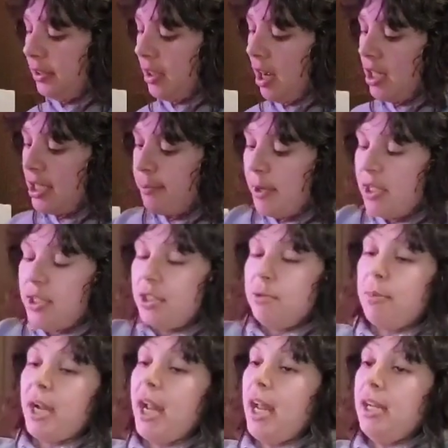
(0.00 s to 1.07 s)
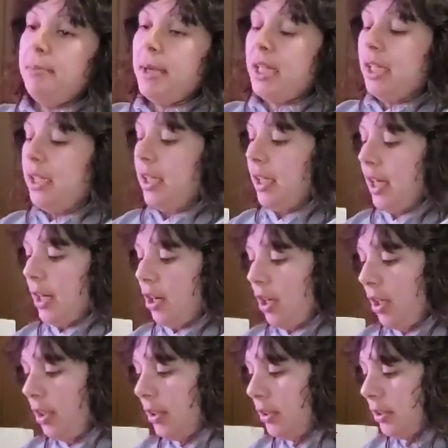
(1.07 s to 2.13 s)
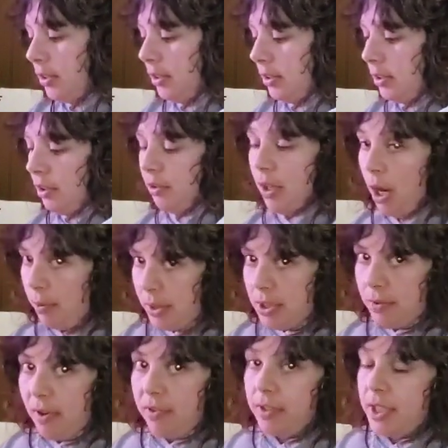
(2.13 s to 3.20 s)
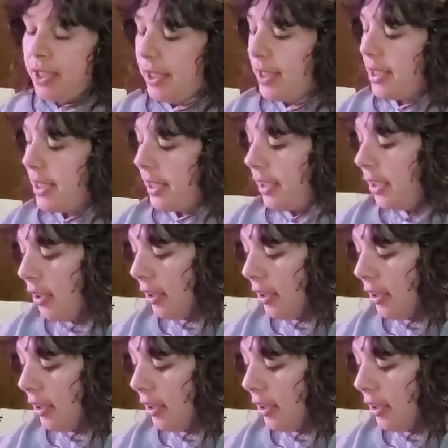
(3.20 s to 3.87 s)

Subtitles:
not sponsored by anybody here at all. Not whatsoever, seriously.